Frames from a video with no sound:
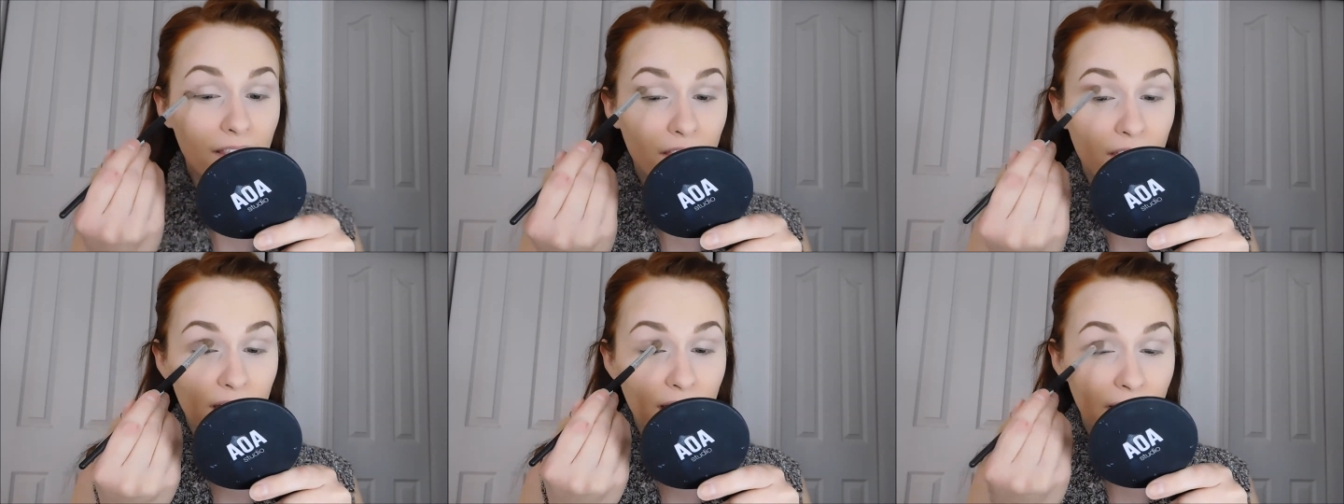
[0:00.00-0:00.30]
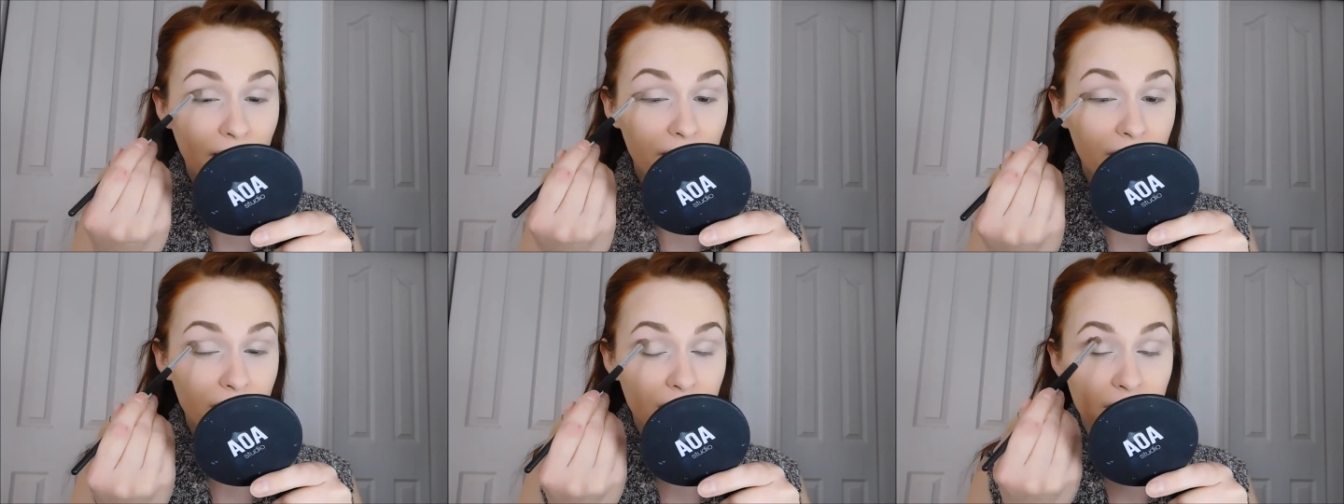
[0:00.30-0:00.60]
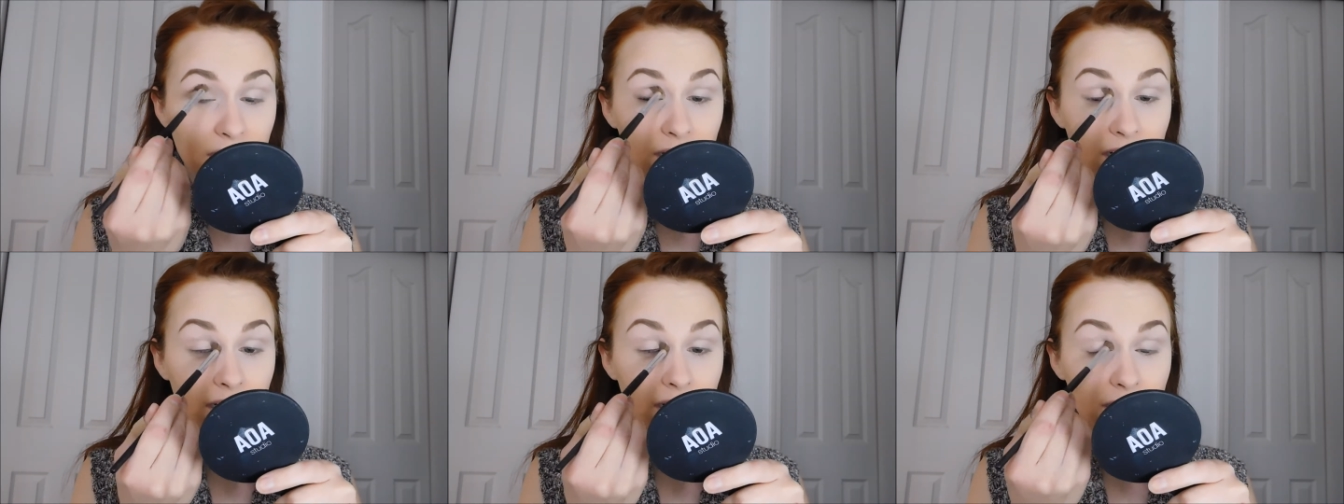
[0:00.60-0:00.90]
that
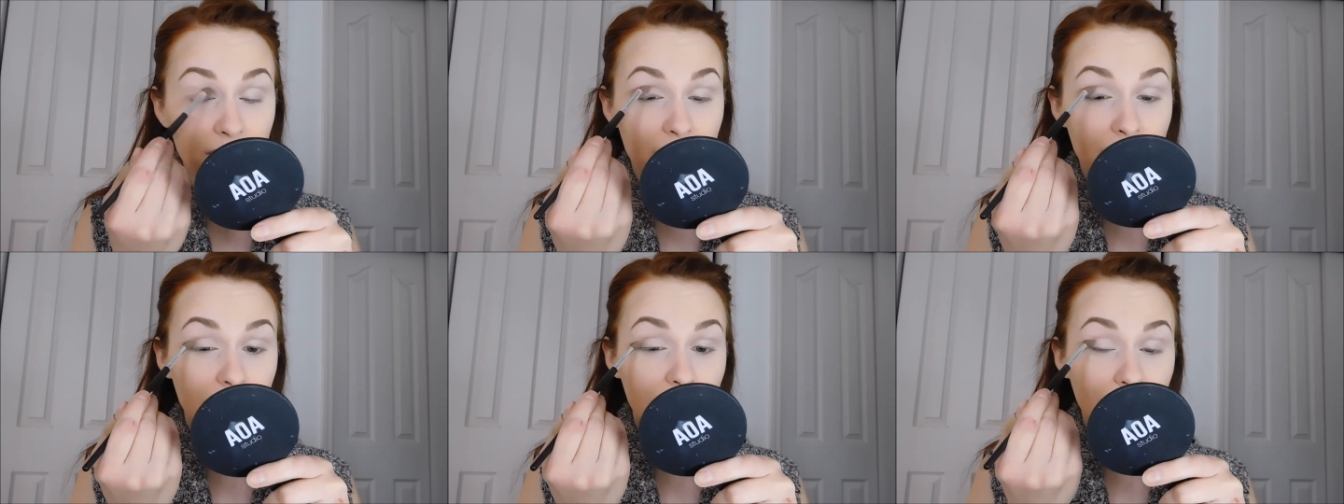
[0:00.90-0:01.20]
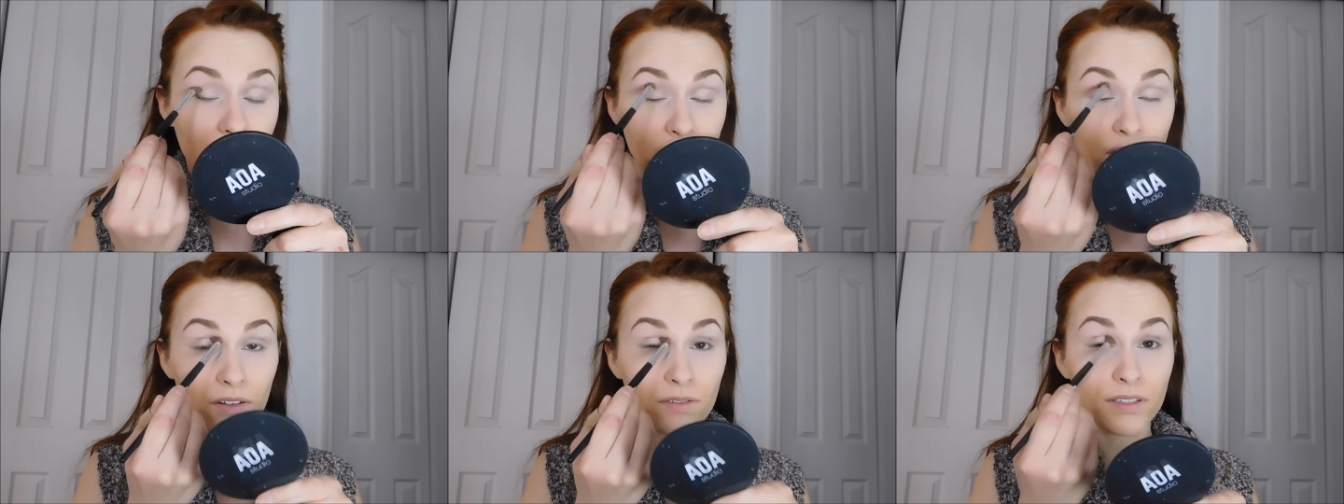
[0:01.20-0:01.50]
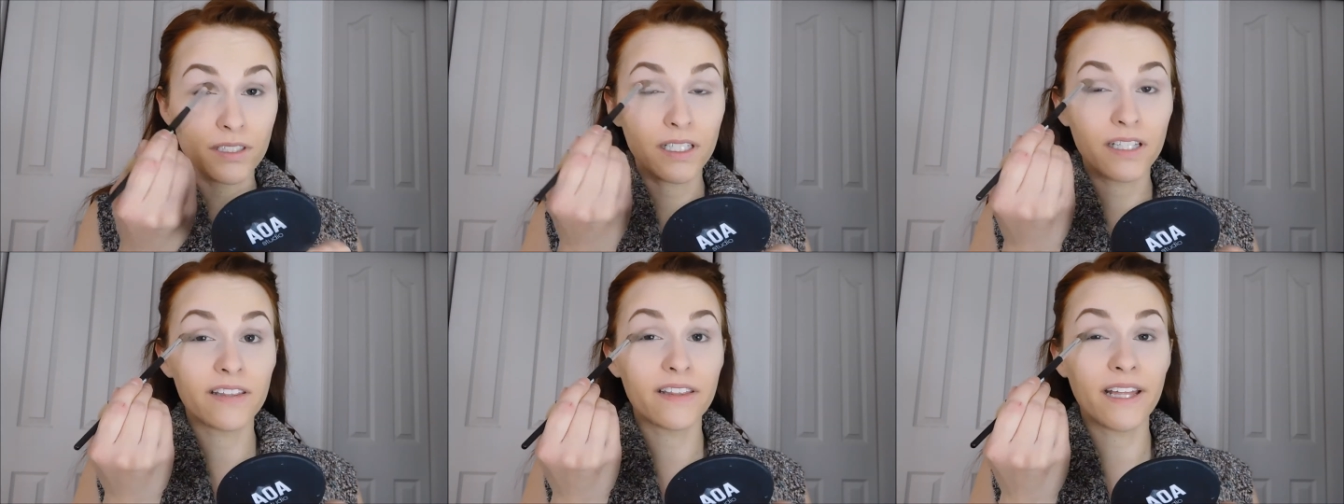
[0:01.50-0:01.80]
the
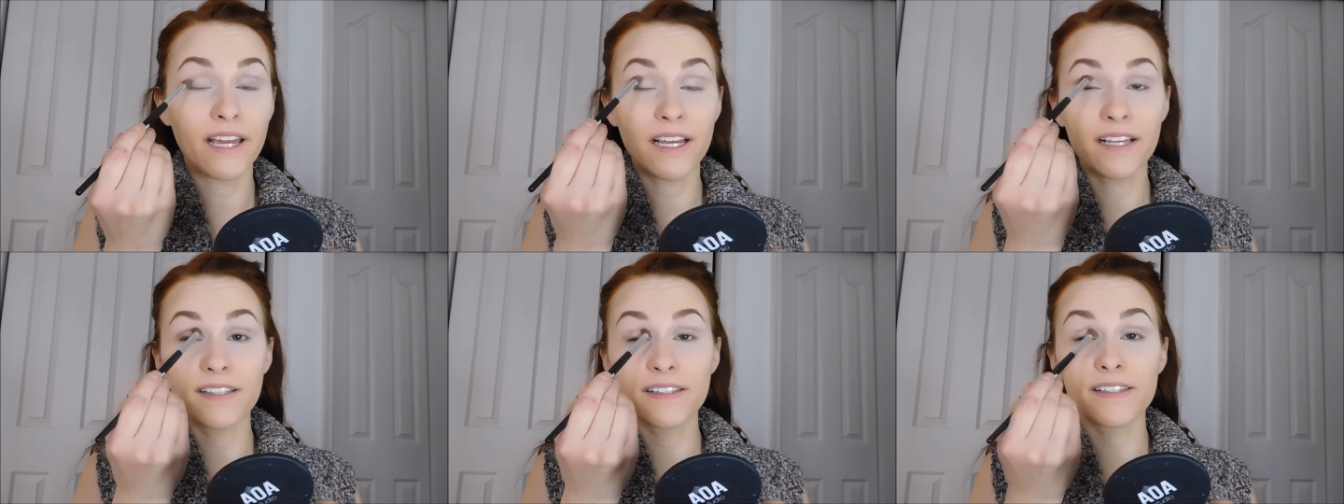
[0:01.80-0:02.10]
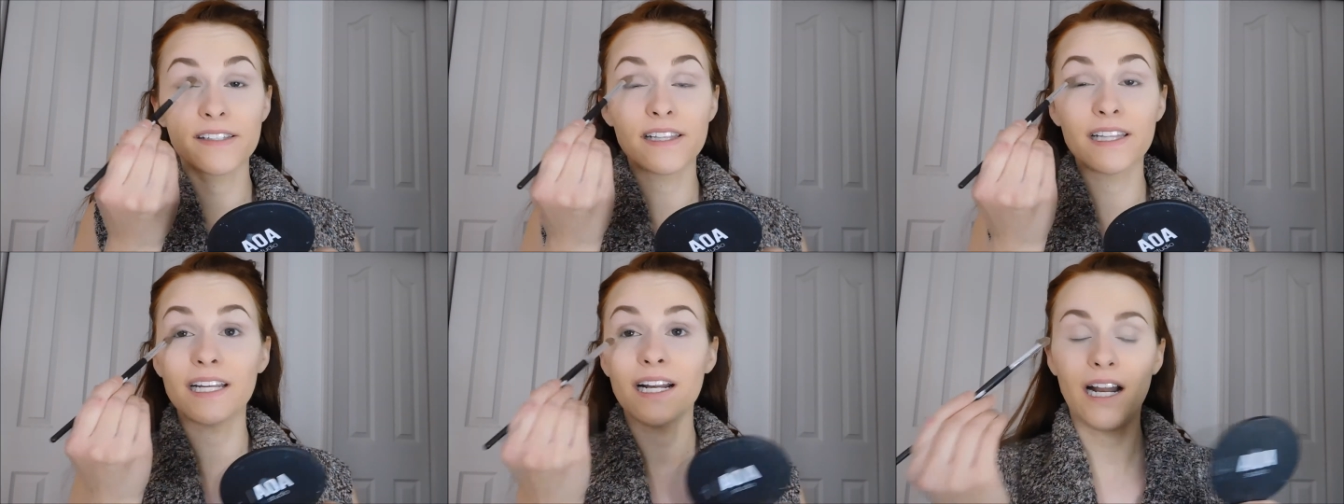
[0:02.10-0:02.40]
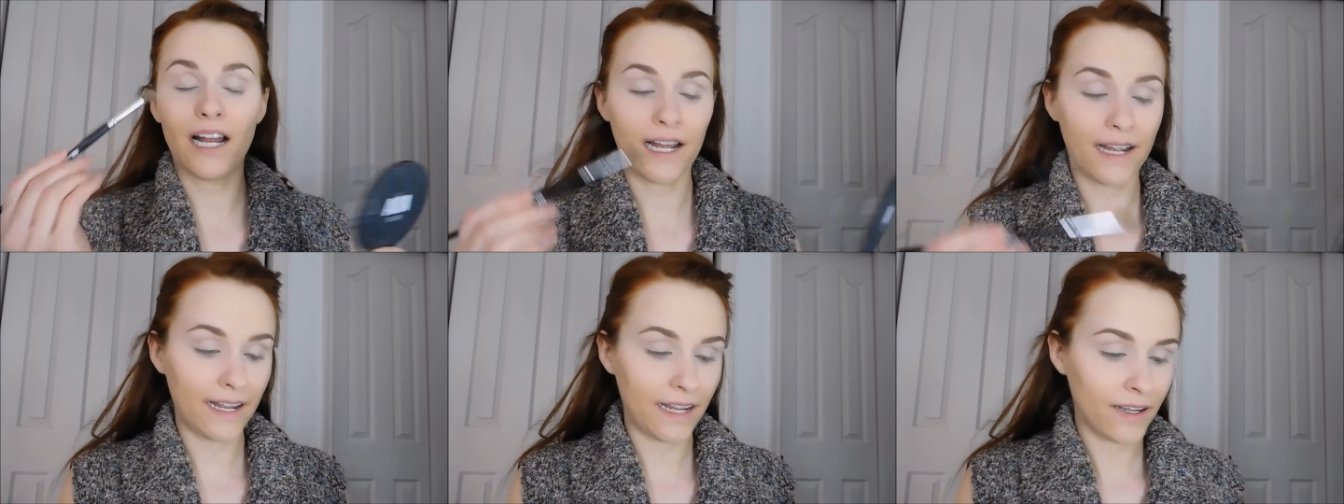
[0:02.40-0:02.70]
only things that
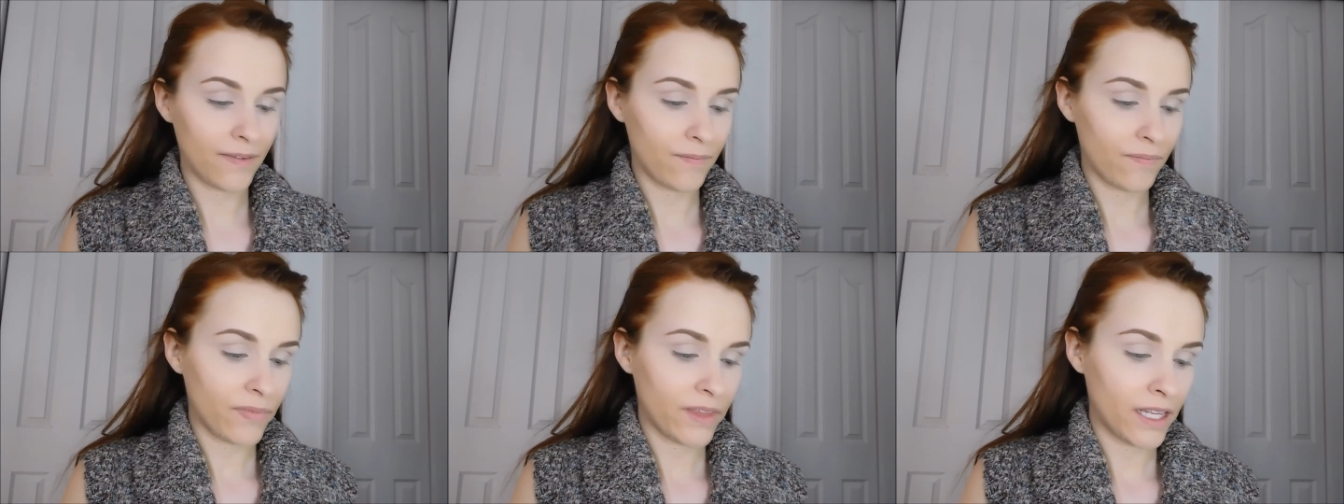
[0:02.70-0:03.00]
I